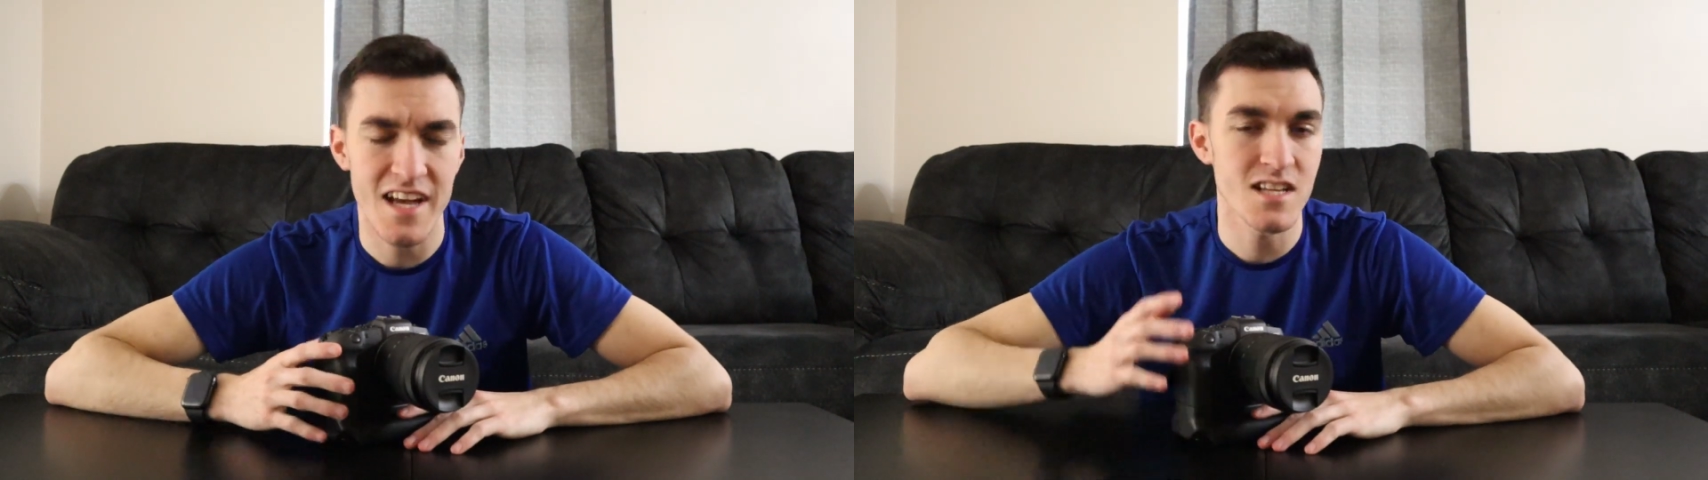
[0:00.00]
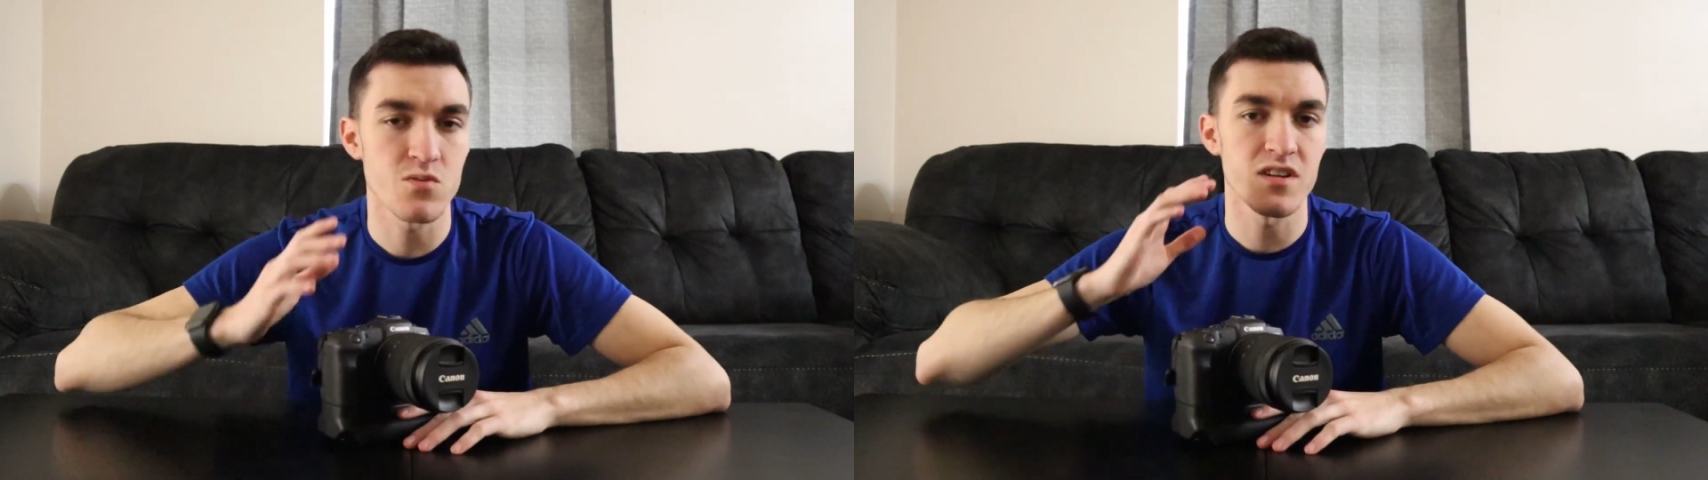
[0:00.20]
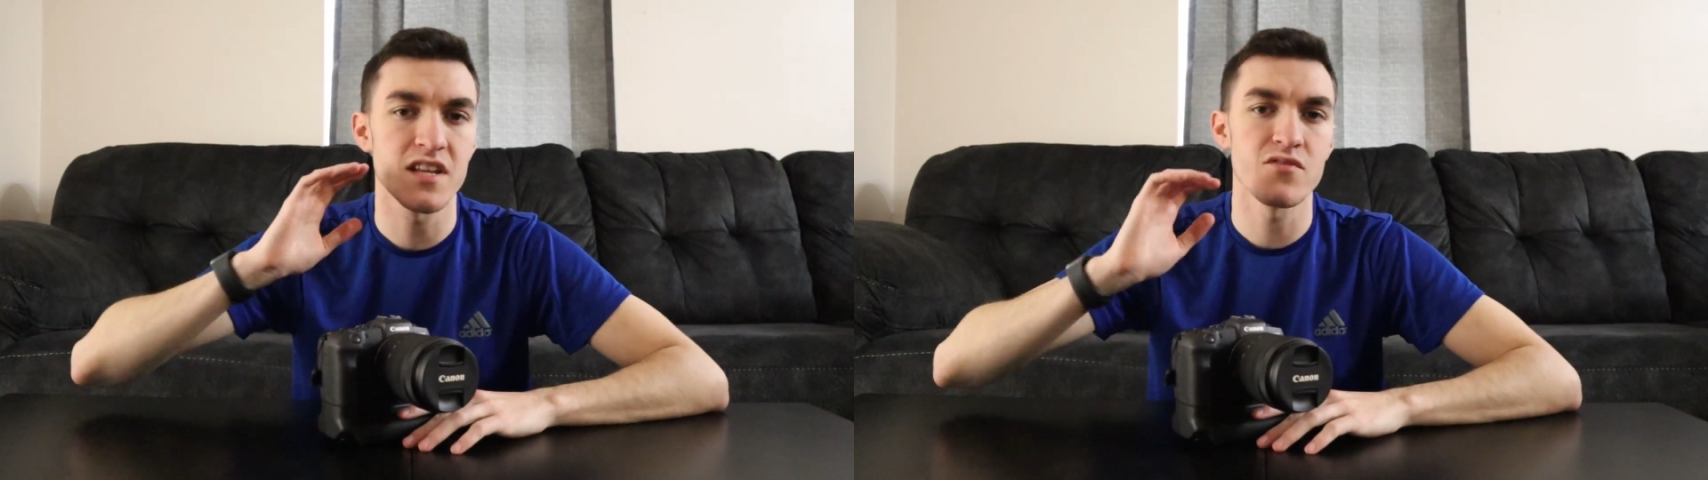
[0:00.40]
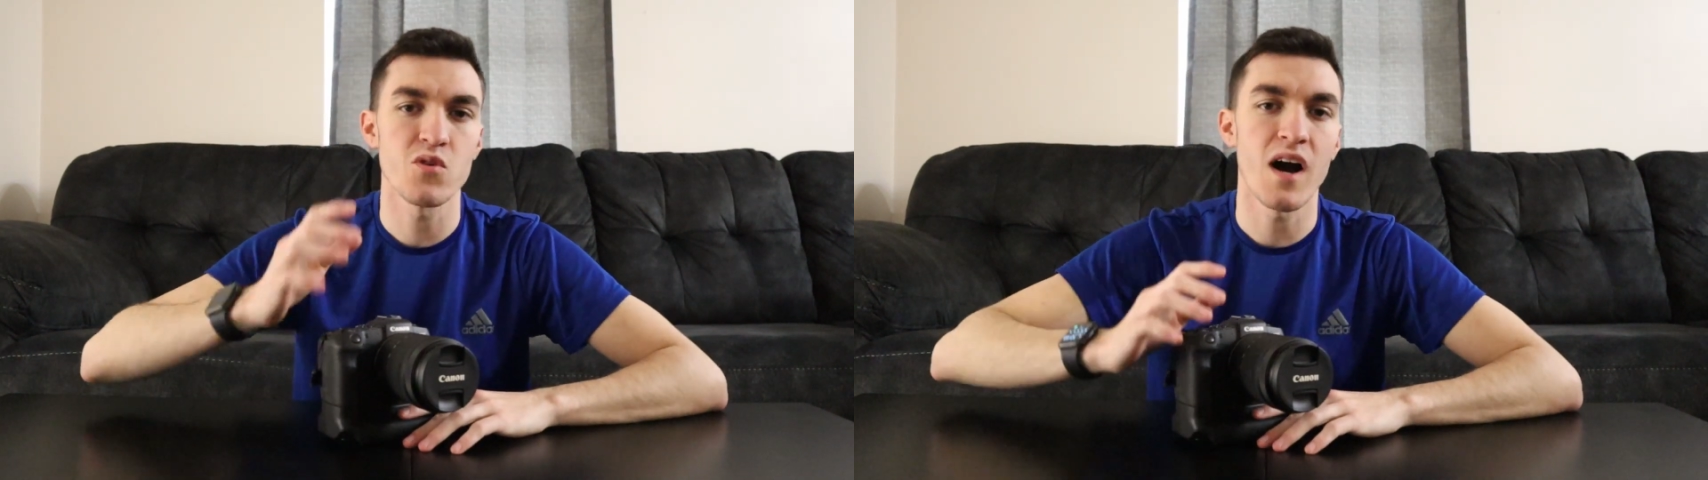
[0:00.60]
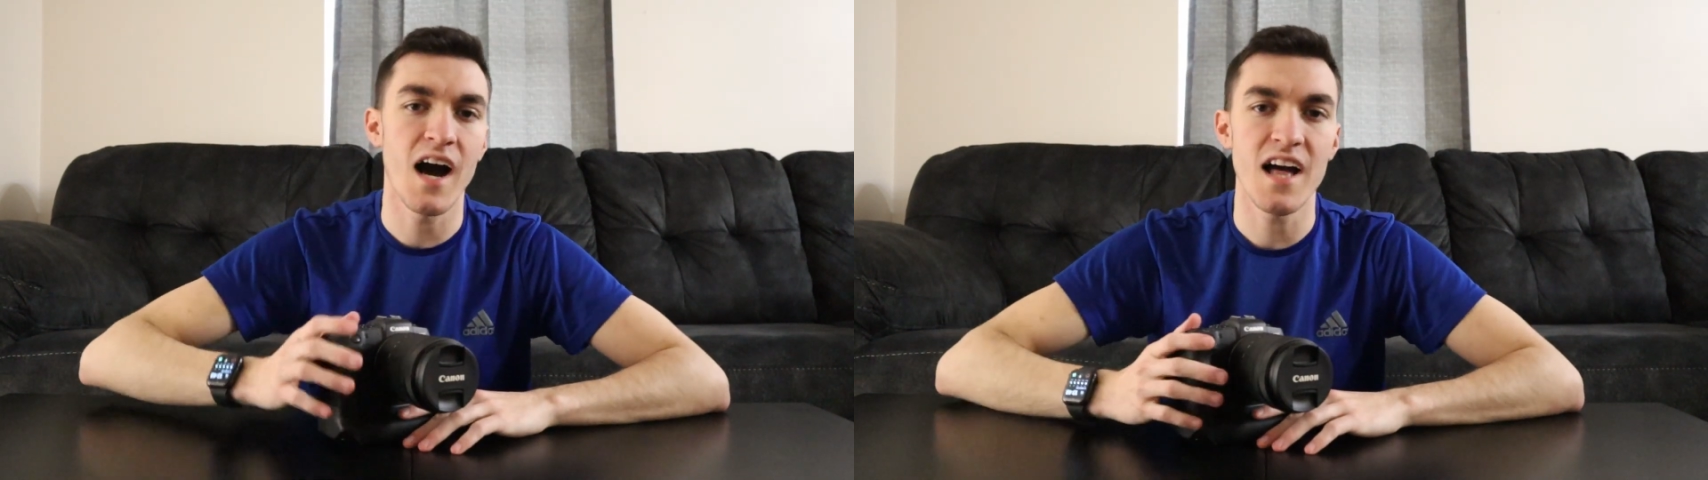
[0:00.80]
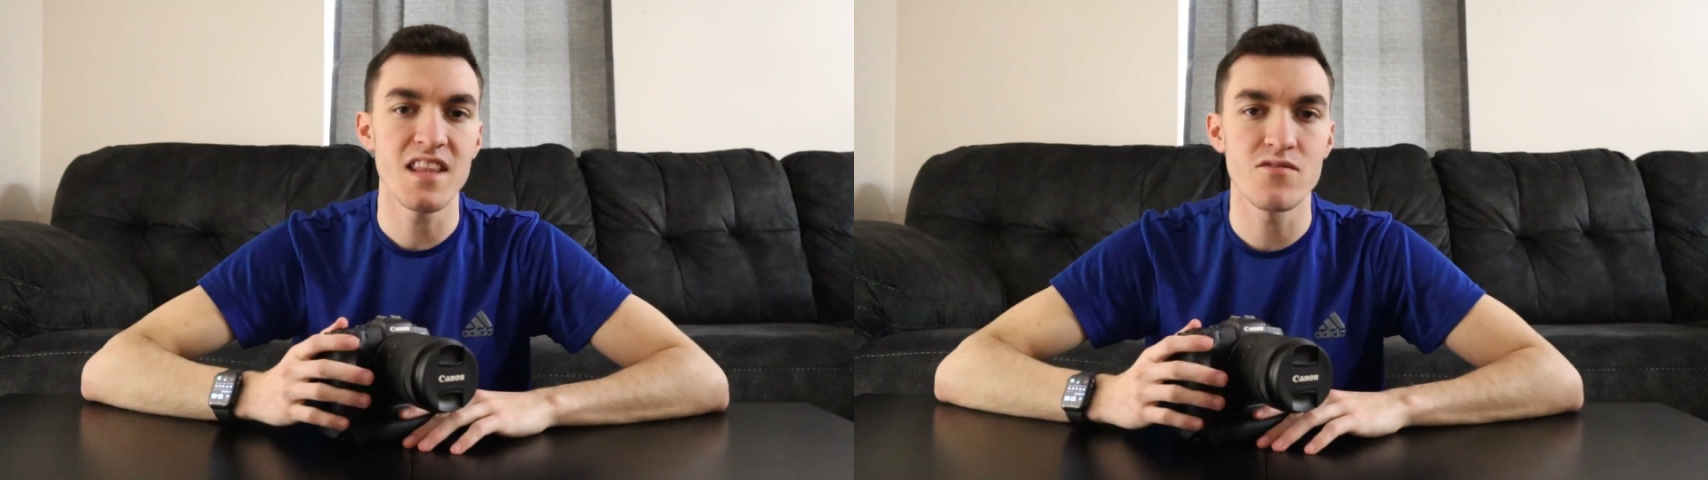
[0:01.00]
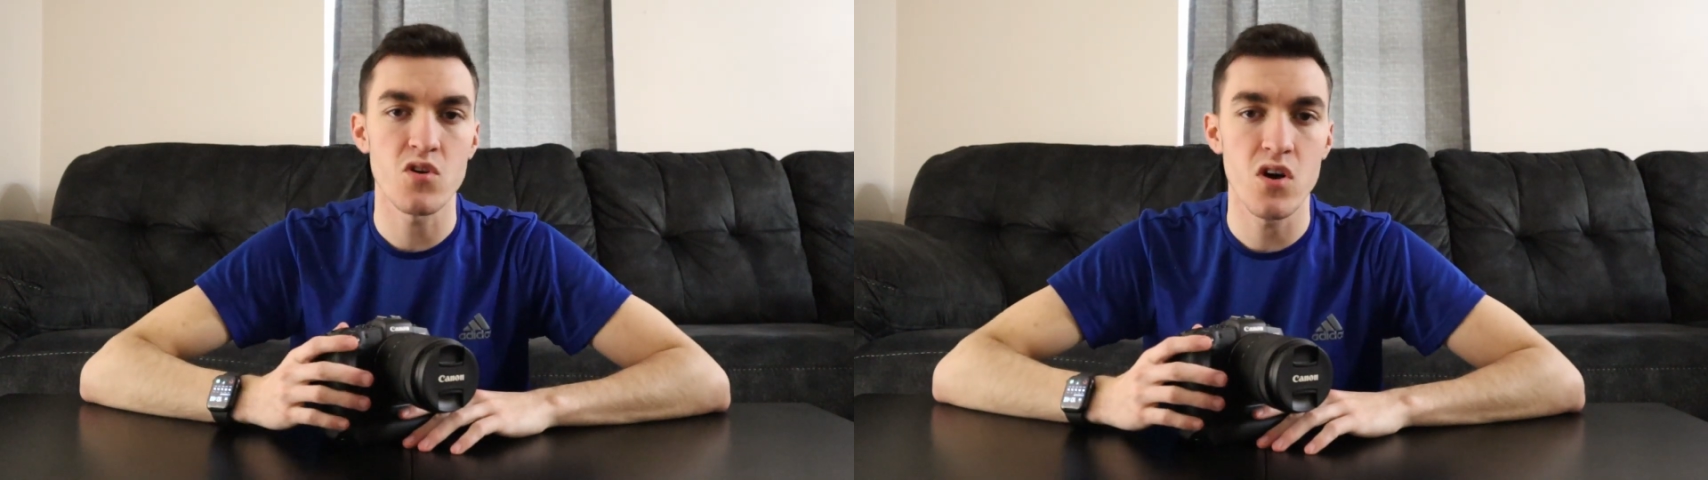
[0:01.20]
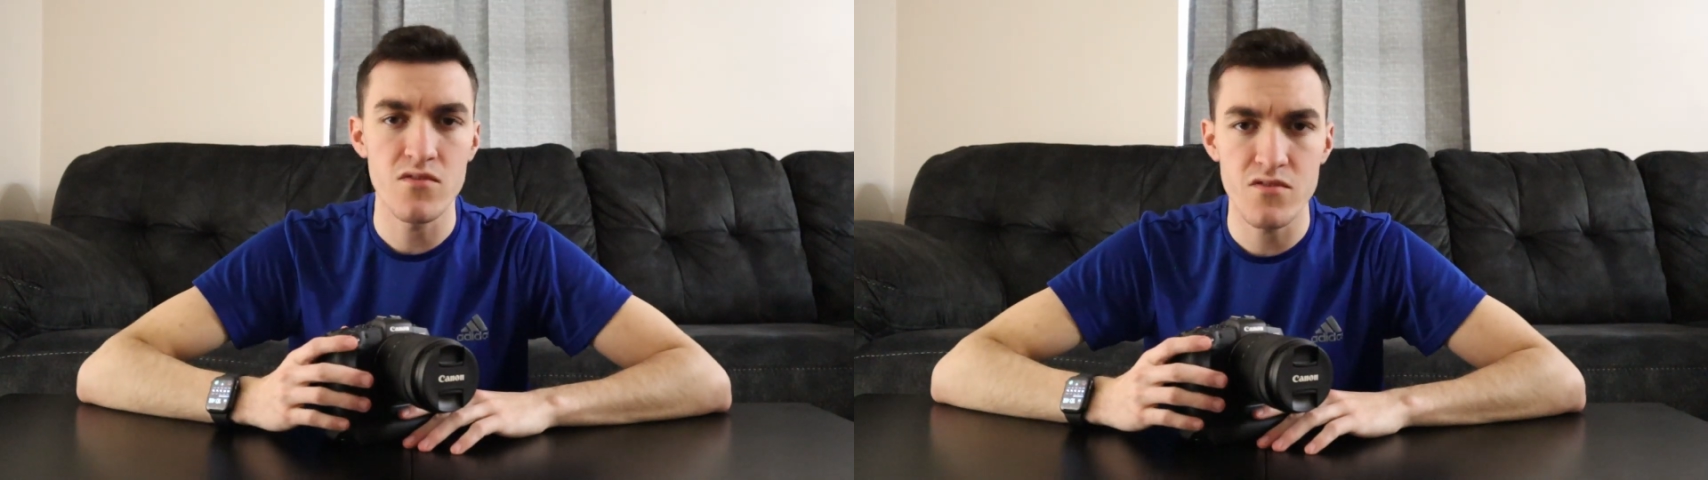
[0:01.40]
I just want to give you a
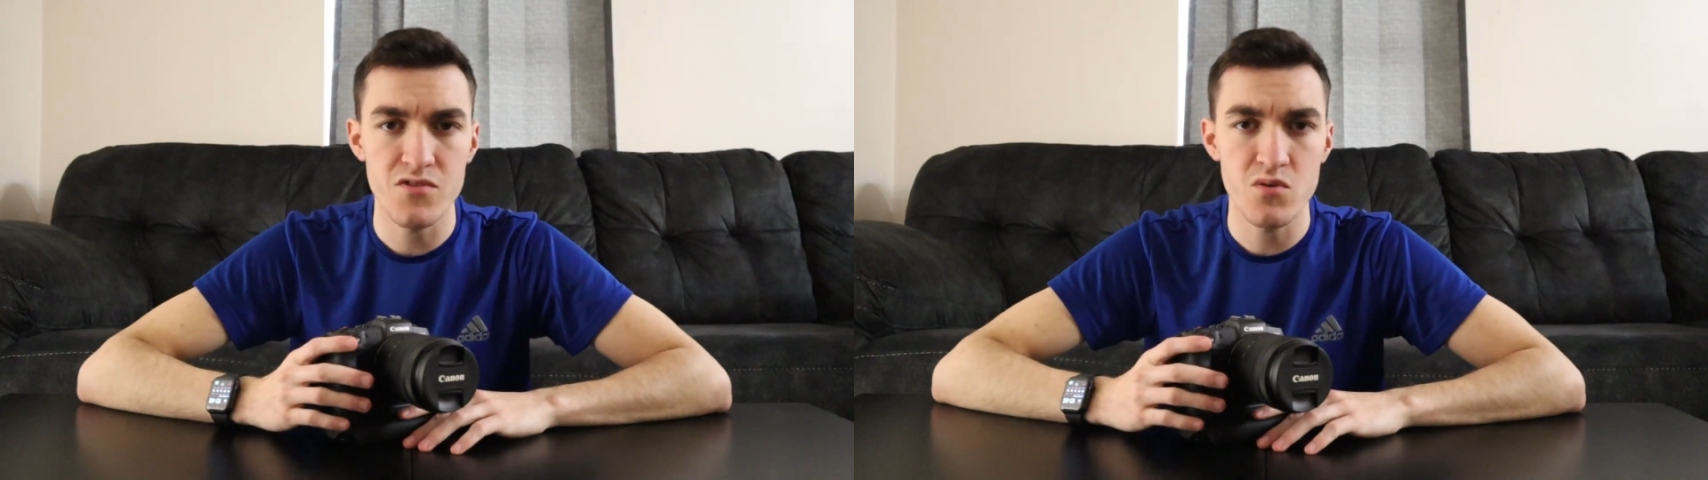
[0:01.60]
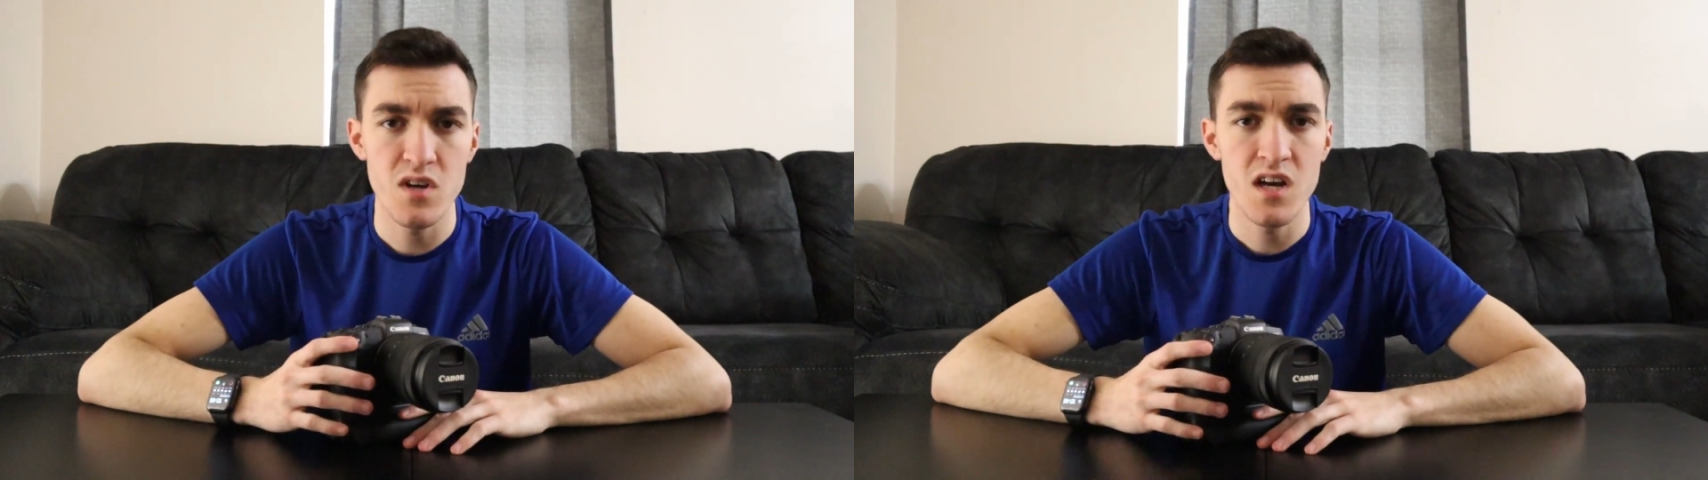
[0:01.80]
high-level overview